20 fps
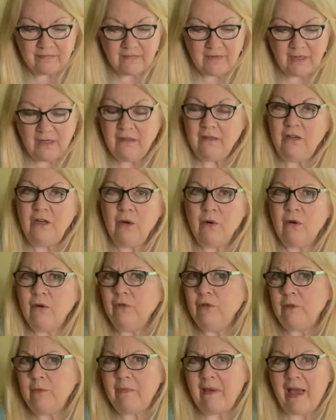I don't know, a whole
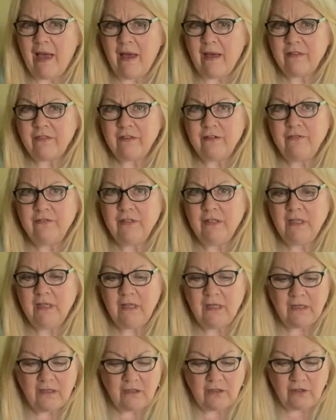new path. I feel
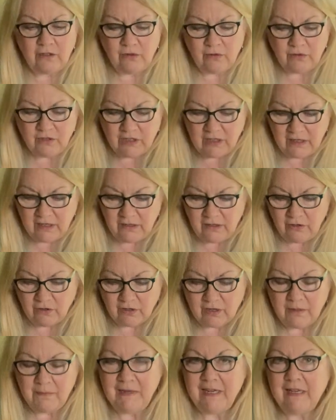like you're done, you're
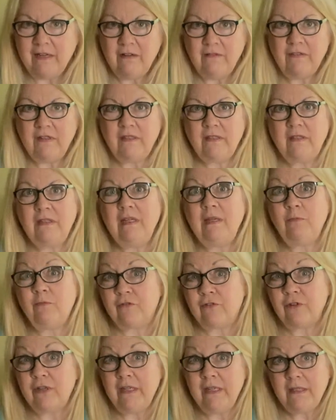coming out of this deep
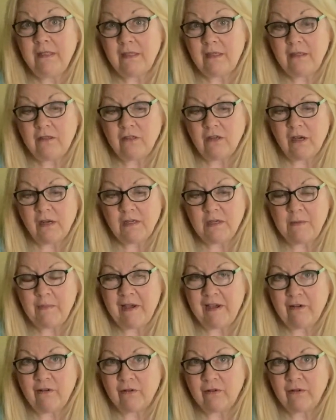freeze they talked
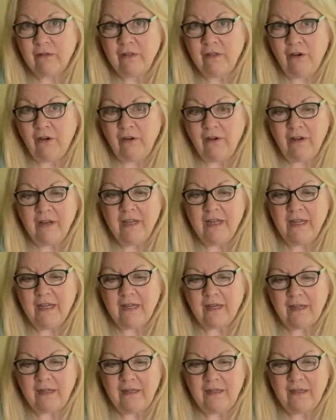about earlier,
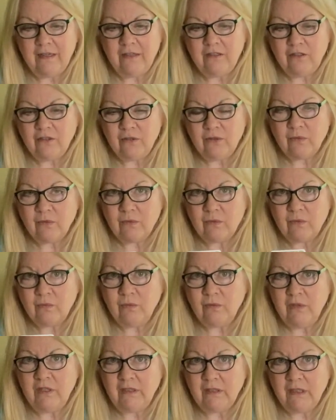and you're
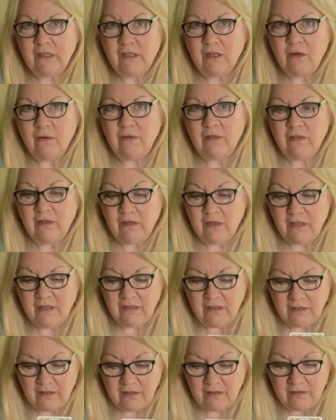really going
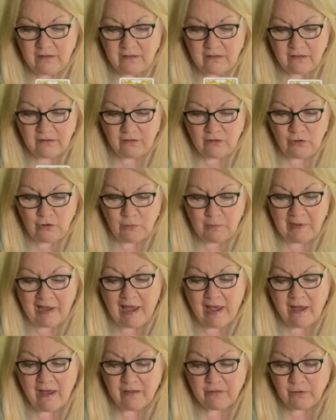on this new
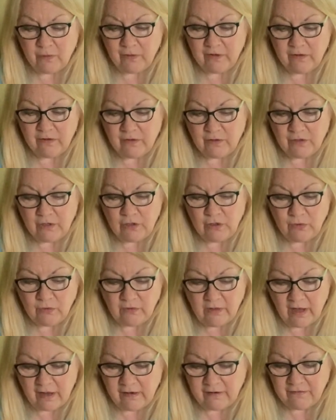path where there's new
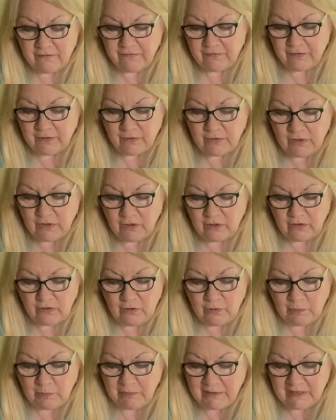love, there's
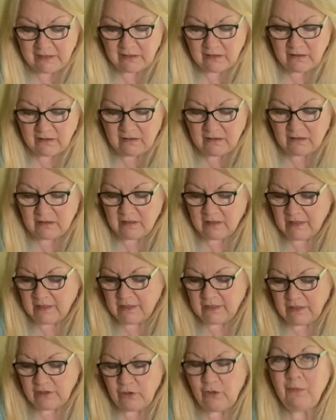new business.
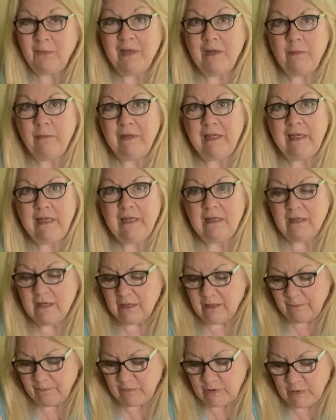You may be
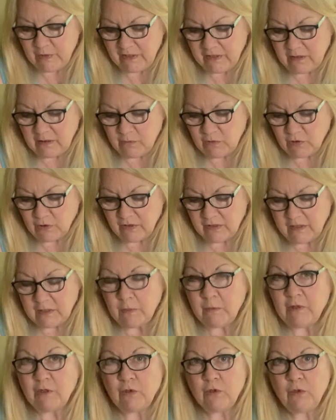doing some sort of
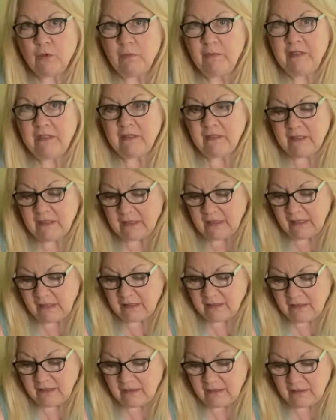spiritual business, like I
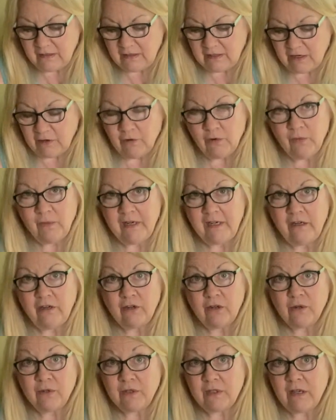said, a tarot reader
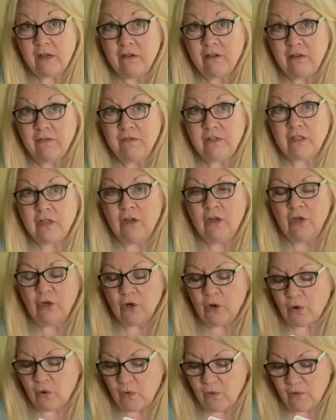yourselves,
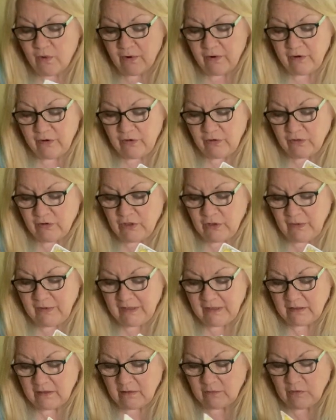or you're
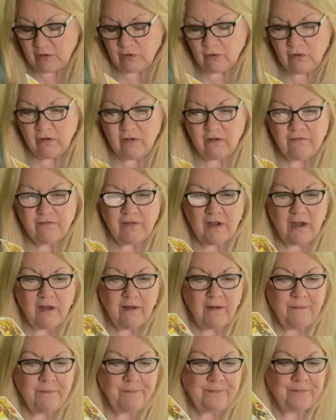doing some sort of,
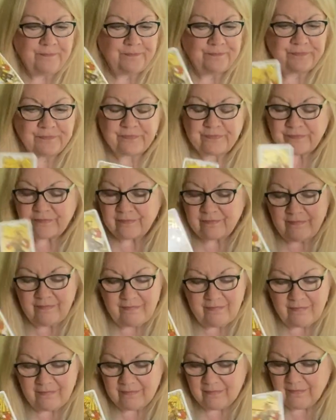um,
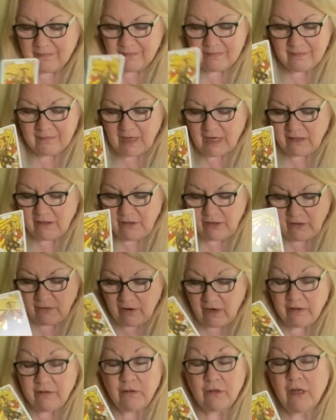I don't know,
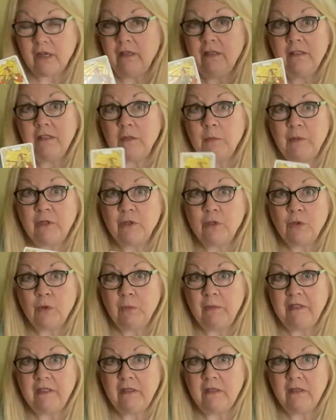other kind of spiritual
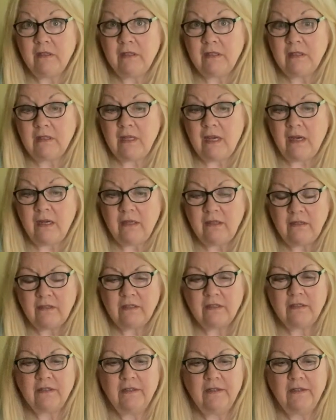business that